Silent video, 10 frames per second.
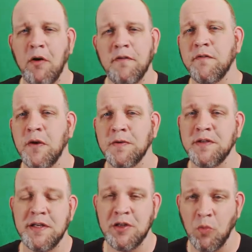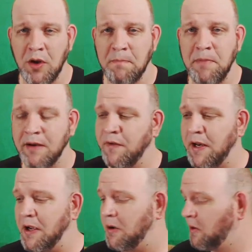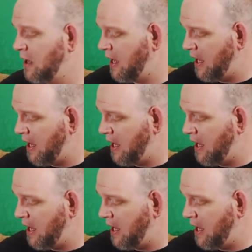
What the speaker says: both of those into one big video,